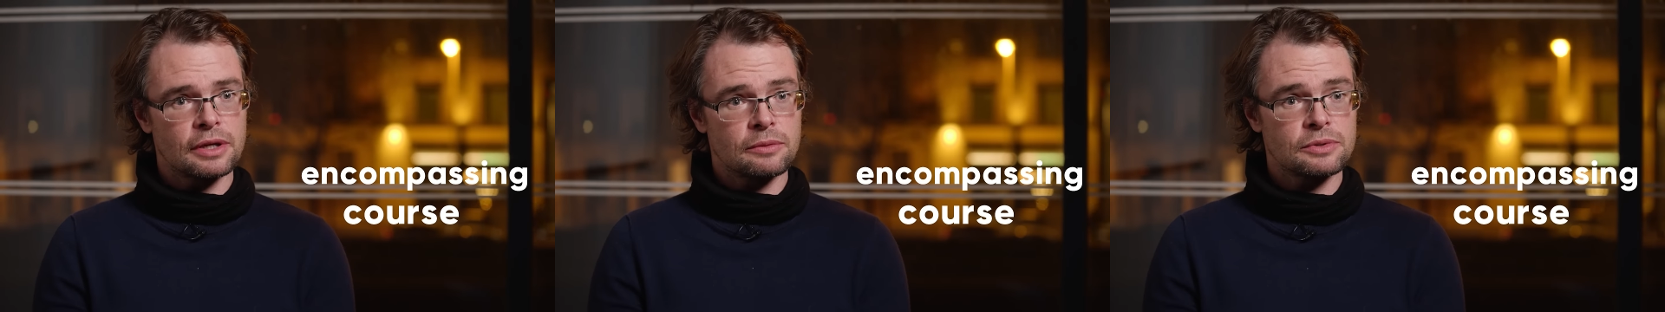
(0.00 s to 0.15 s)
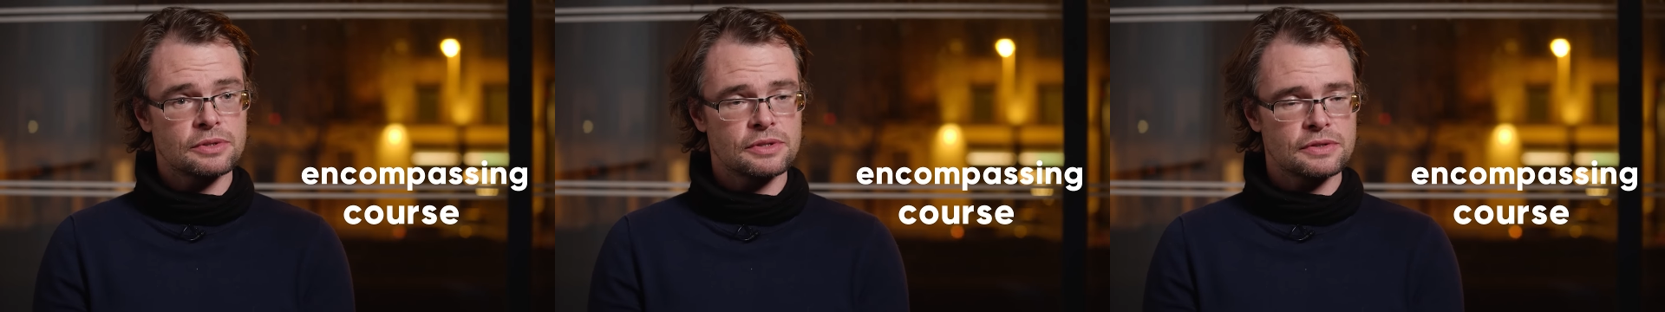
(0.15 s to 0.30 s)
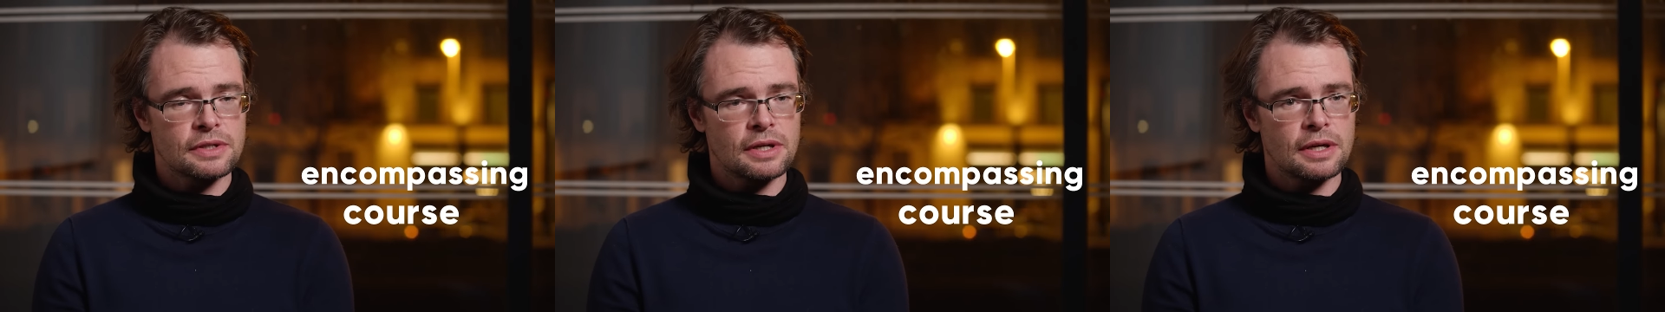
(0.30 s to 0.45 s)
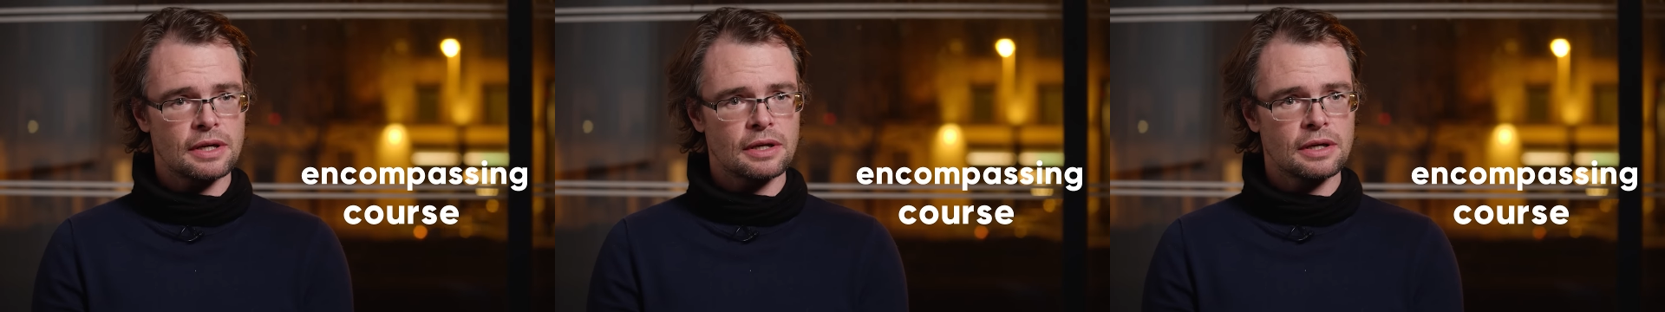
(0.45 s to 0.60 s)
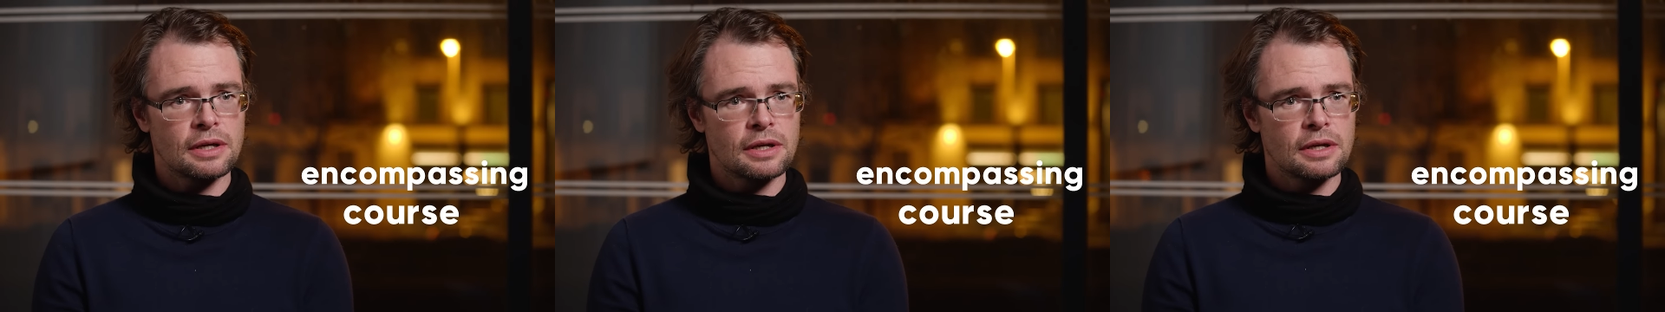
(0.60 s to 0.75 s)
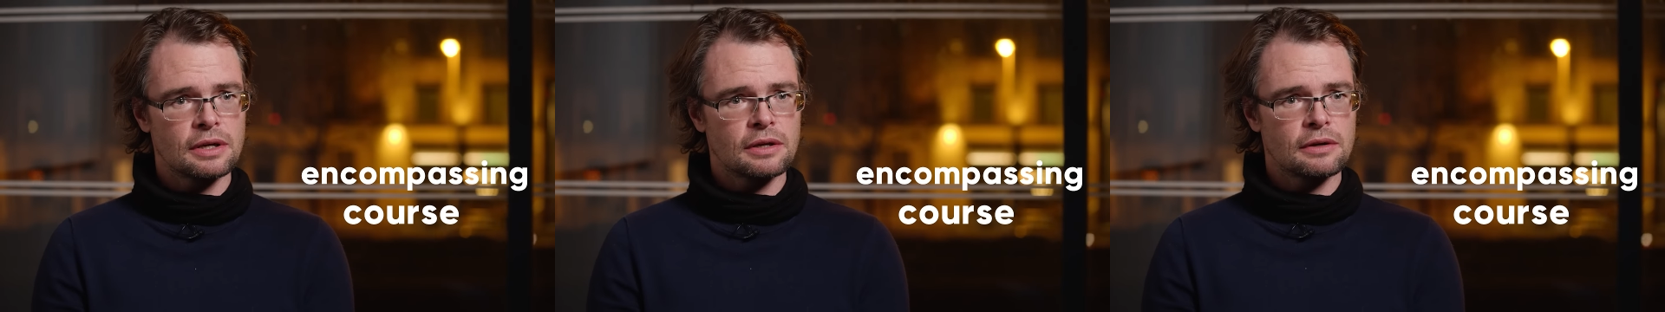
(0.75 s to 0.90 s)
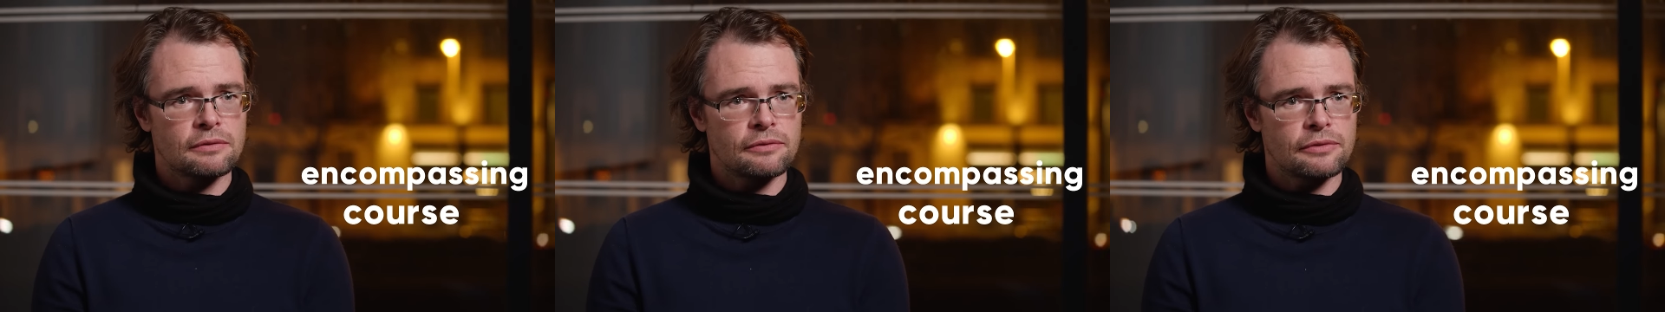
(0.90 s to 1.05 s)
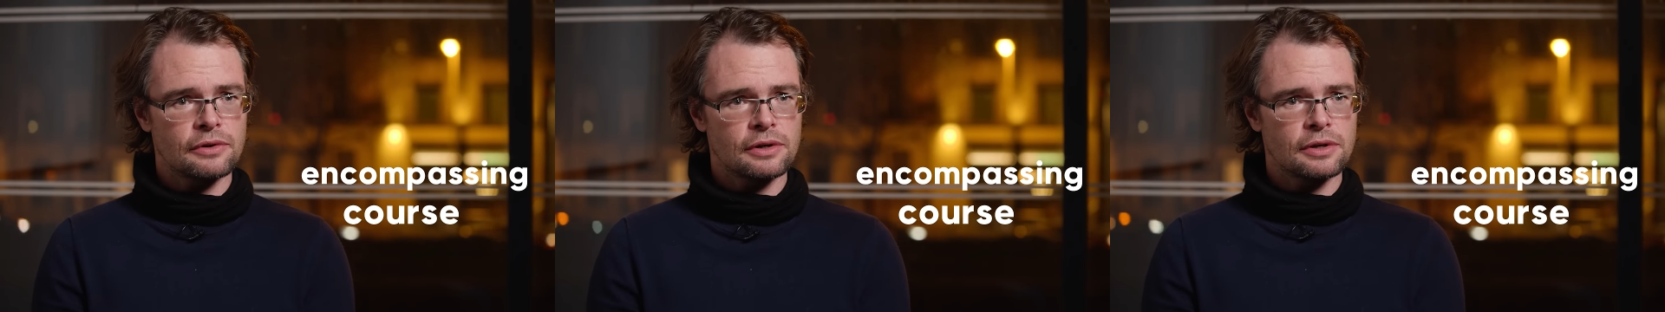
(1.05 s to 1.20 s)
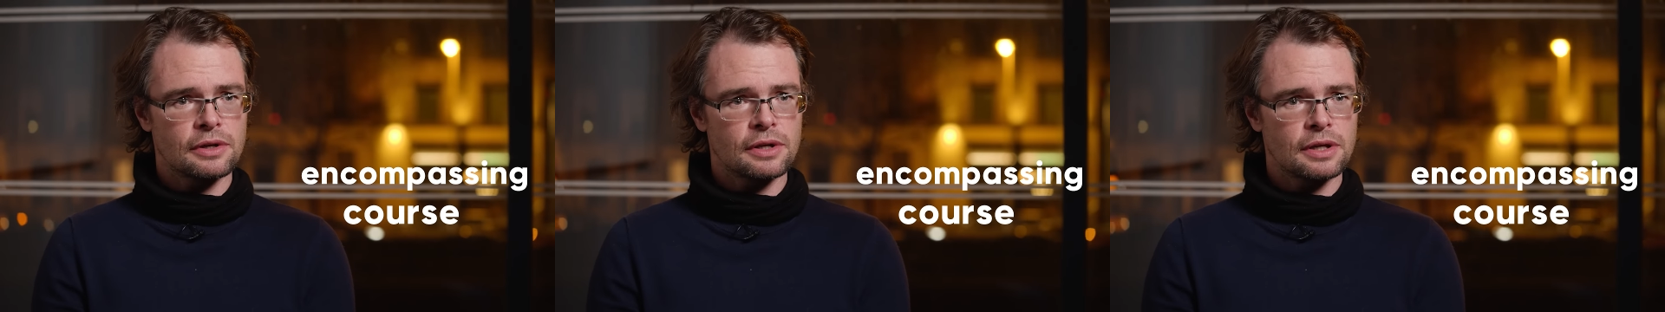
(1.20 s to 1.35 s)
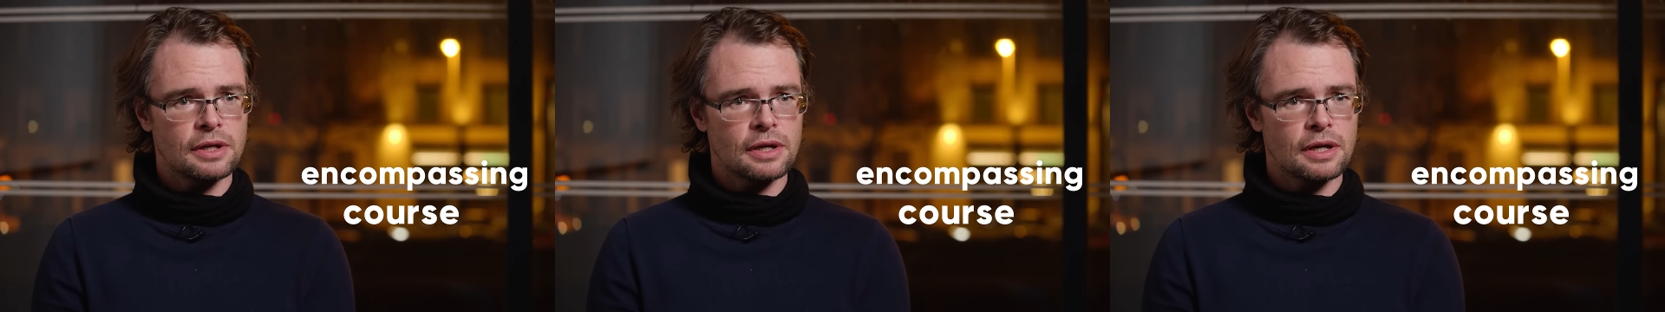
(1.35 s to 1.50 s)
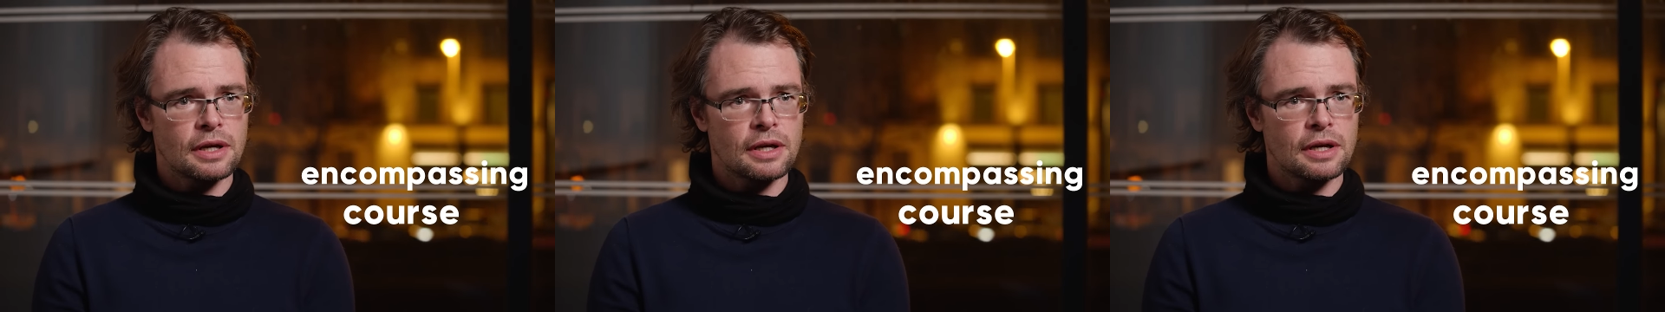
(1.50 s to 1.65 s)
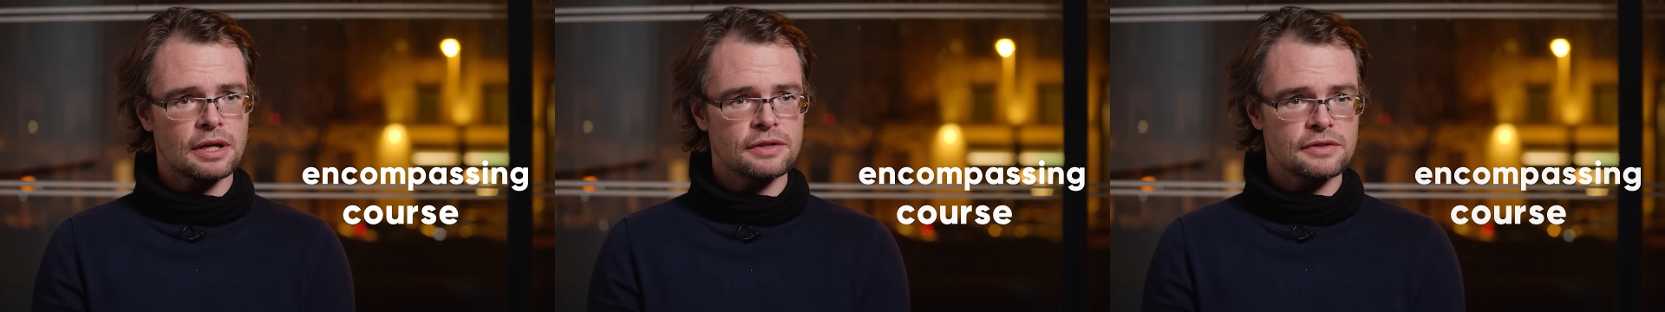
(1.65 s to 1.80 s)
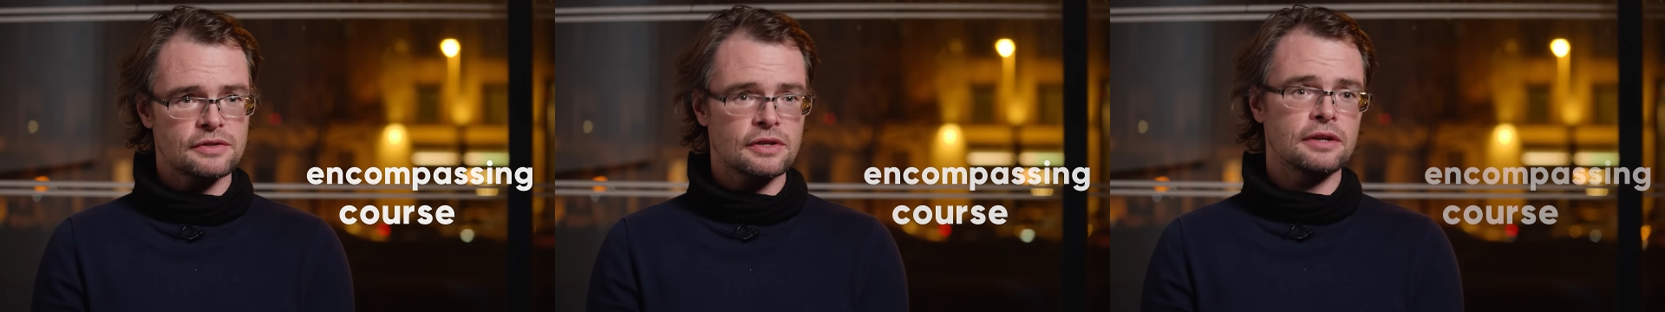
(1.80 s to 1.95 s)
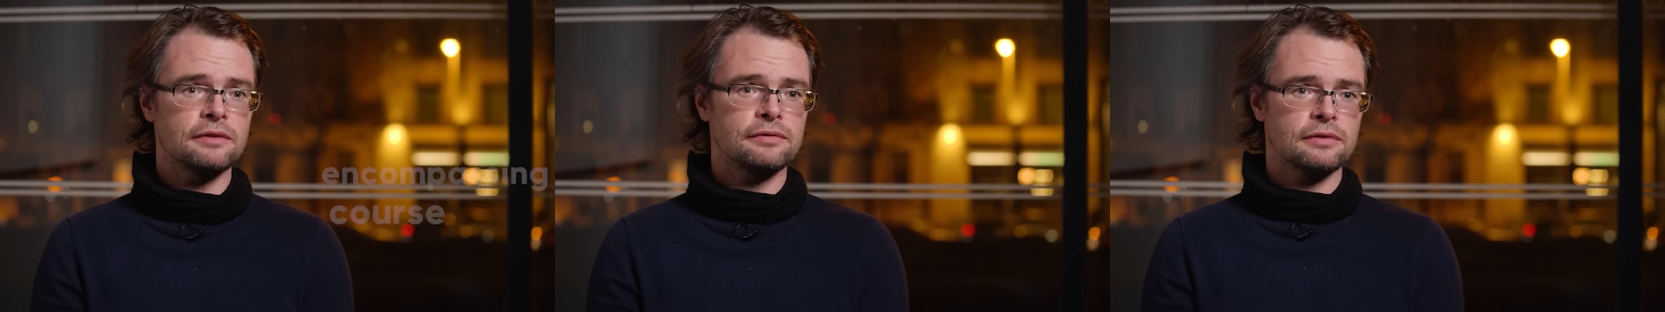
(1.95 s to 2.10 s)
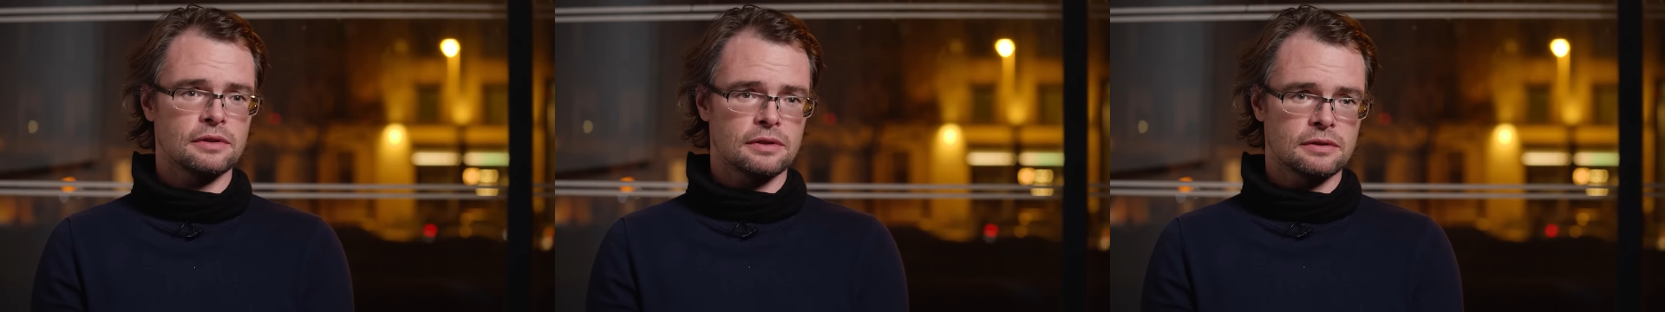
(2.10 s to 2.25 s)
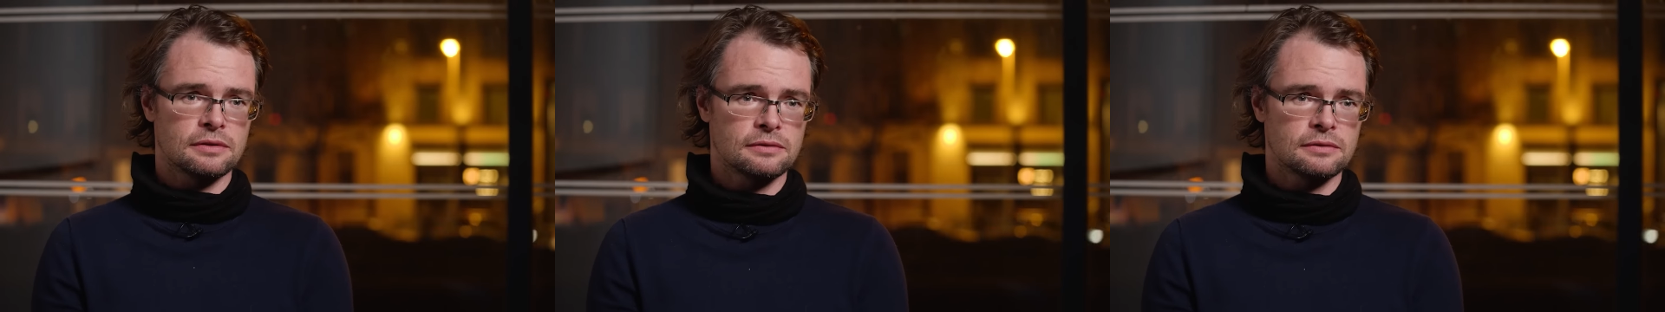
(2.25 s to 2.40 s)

It was very insightful.